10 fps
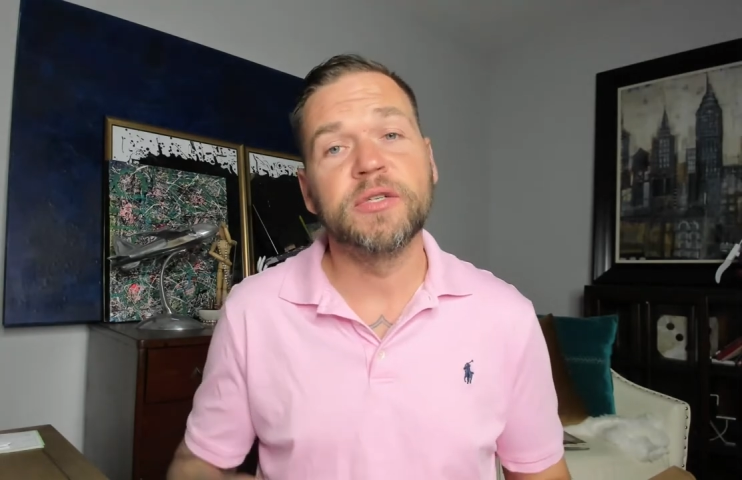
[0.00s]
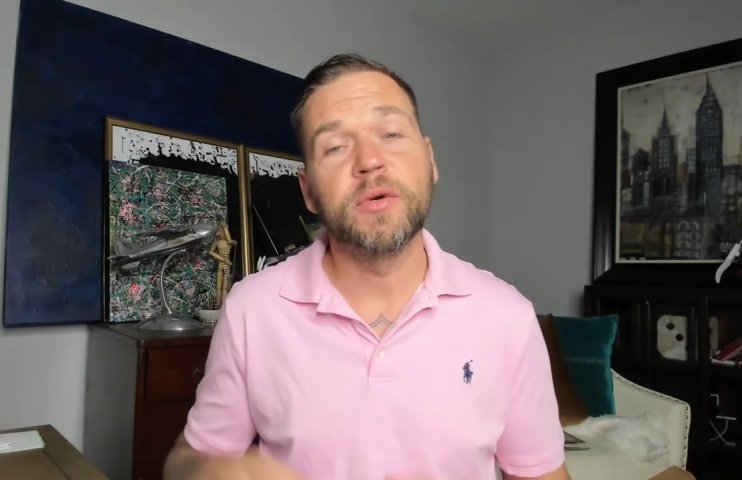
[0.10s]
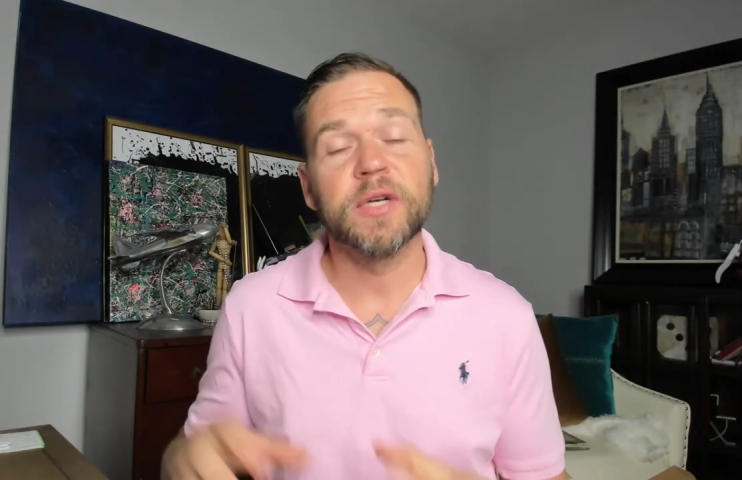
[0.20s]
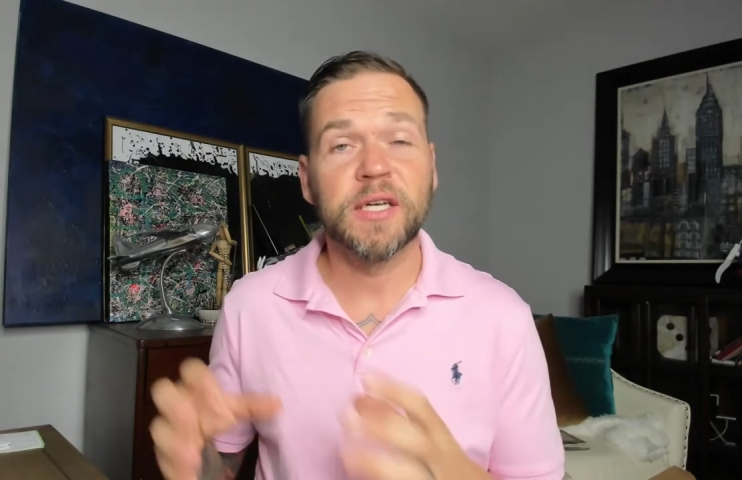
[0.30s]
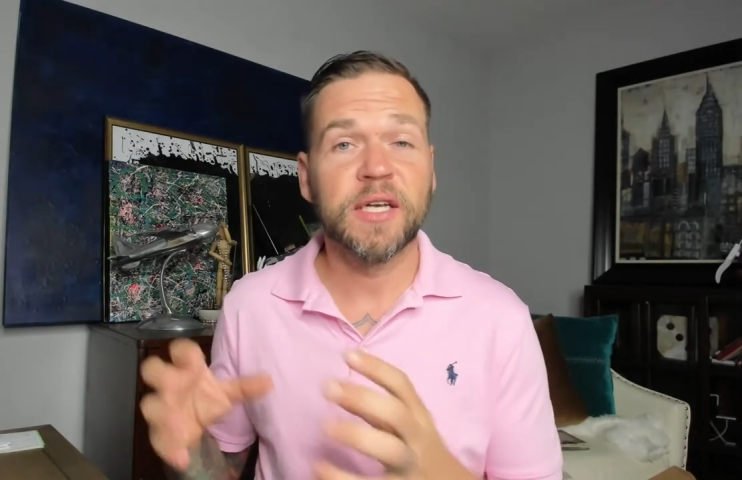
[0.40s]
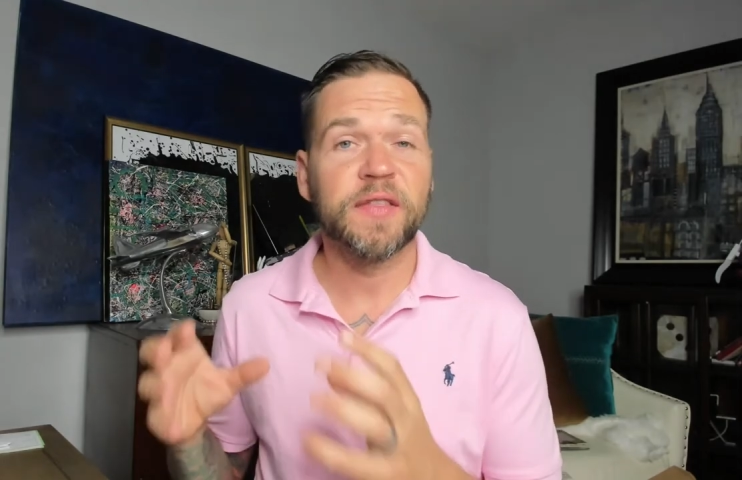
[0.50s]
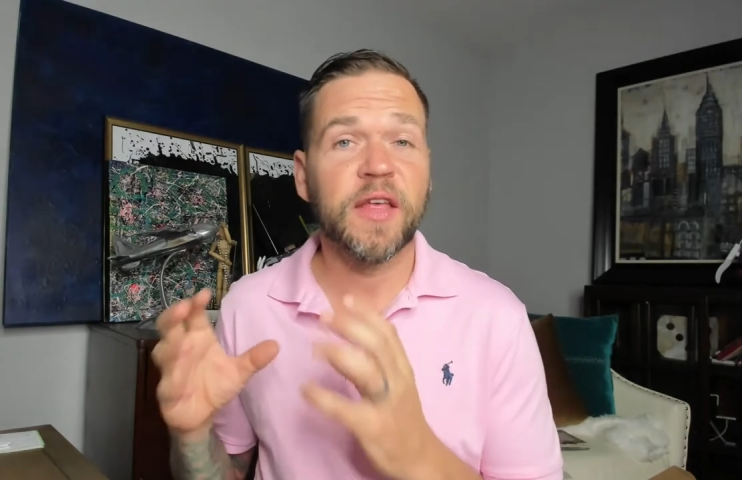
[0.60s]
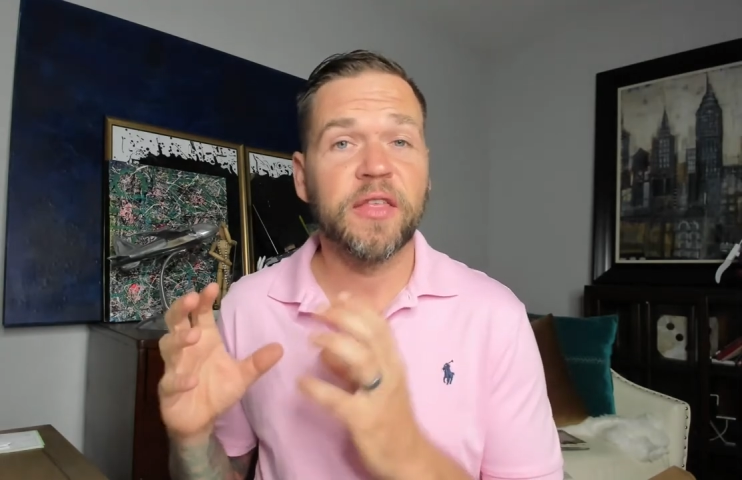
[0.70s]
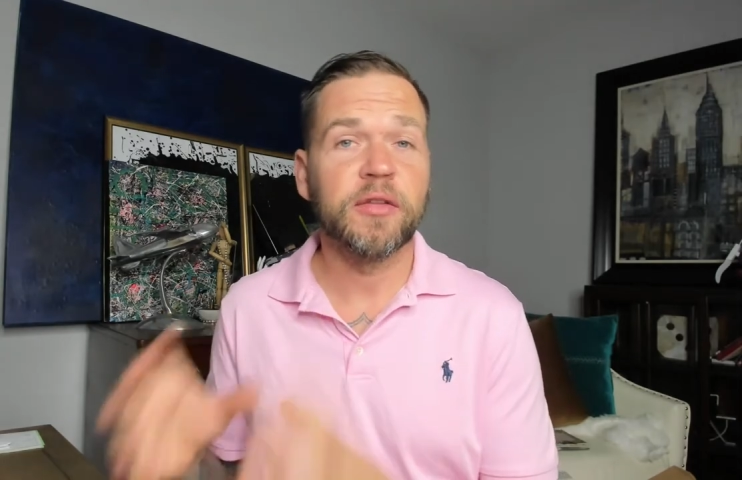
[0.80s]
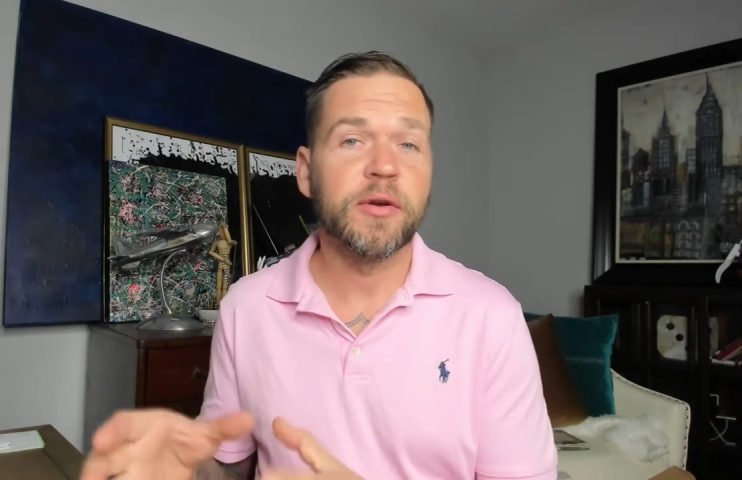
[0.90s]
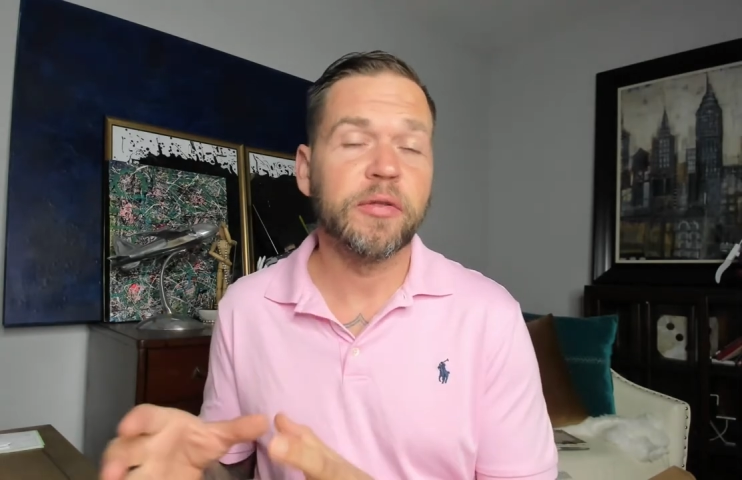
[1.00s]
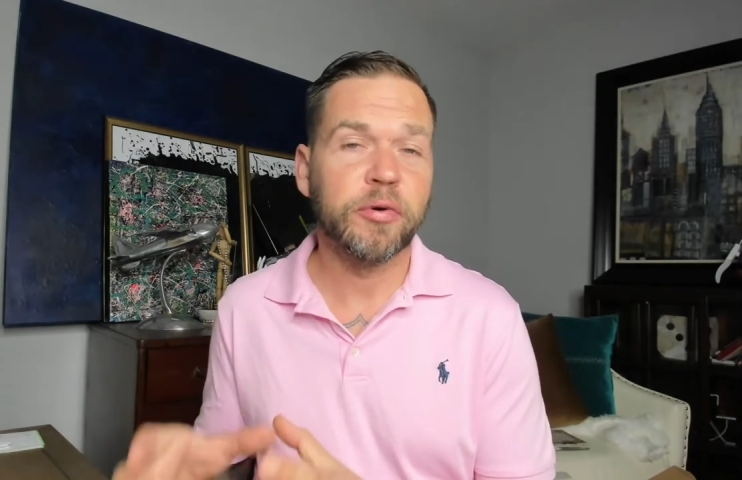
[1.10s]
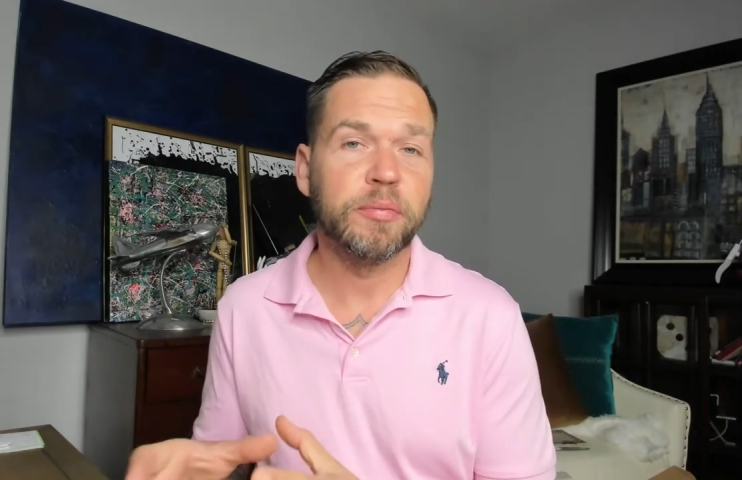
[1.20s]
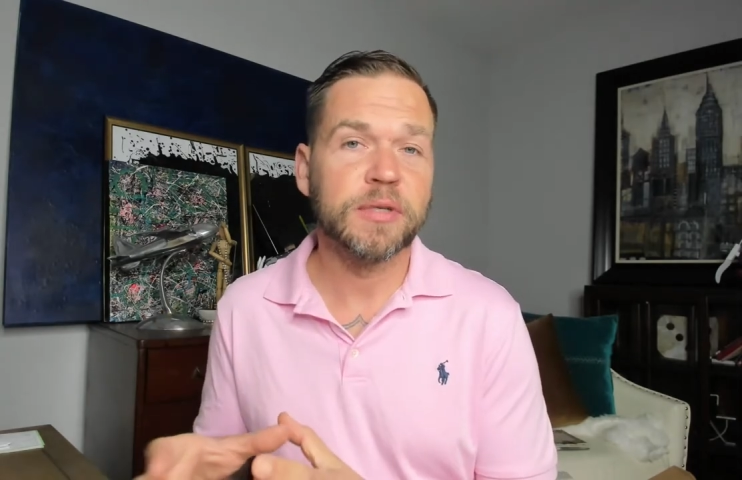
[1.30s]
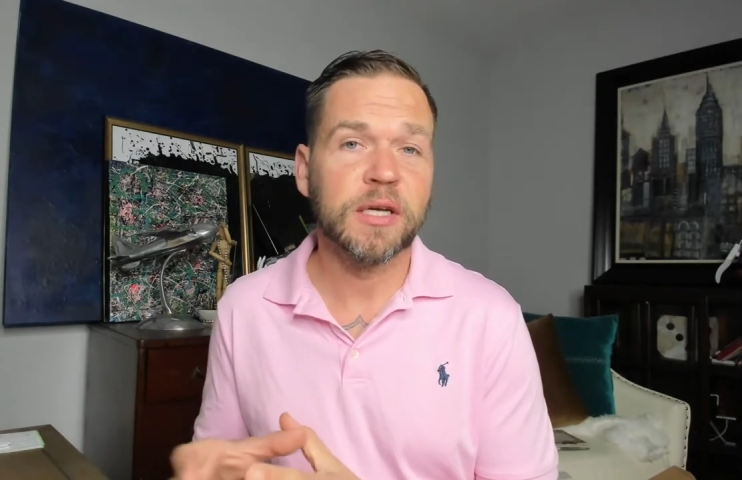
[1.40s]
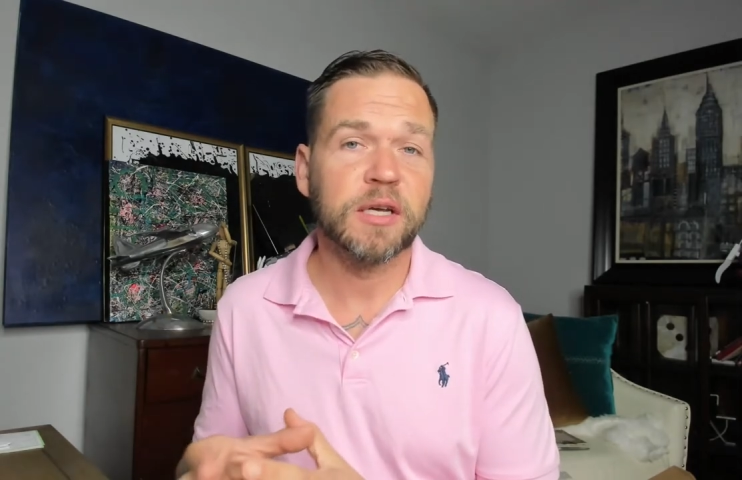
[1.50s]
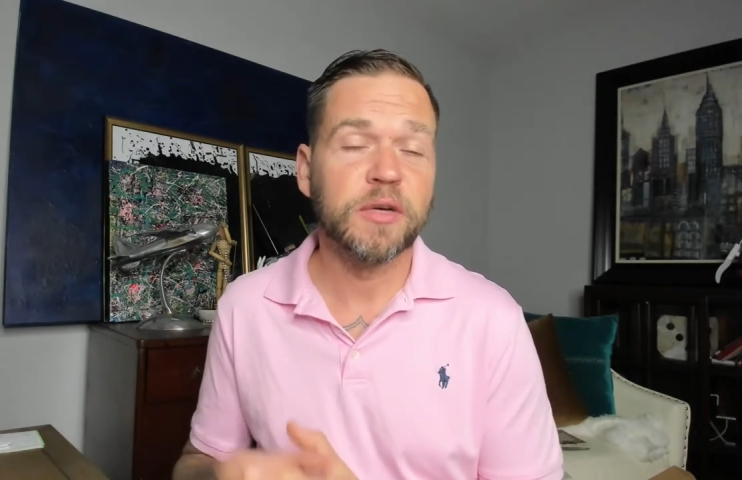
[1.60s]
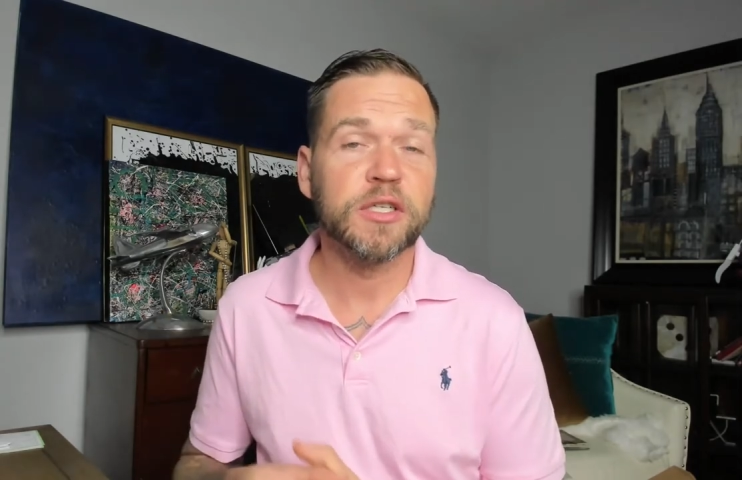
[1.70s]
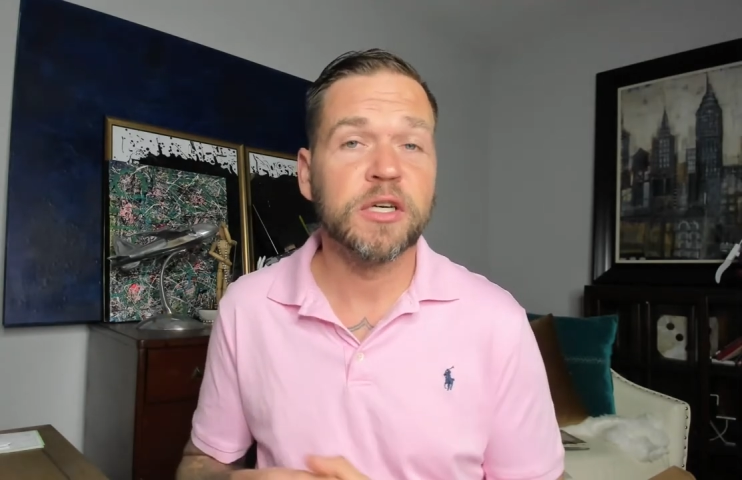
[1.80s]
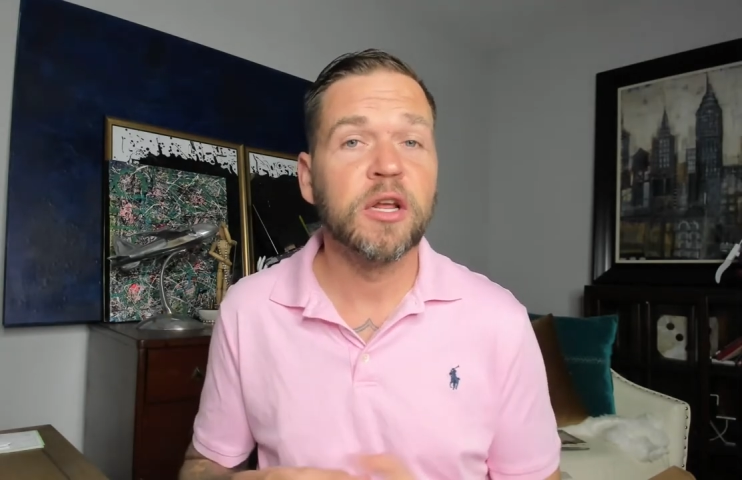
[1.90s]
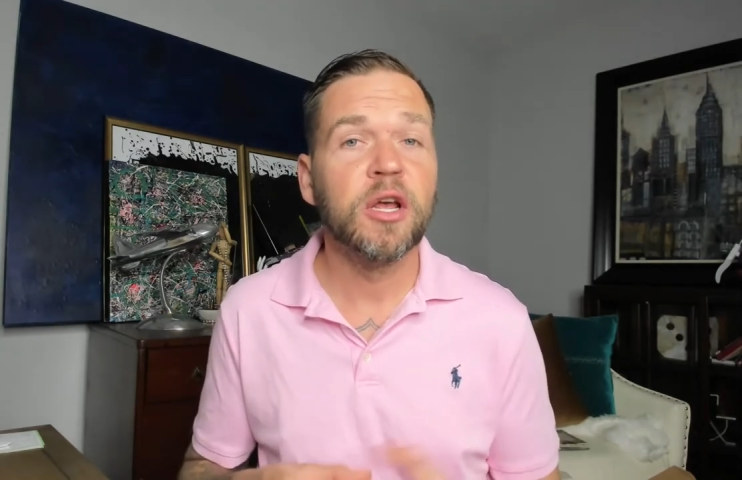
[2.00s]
you're going to get that 33% commission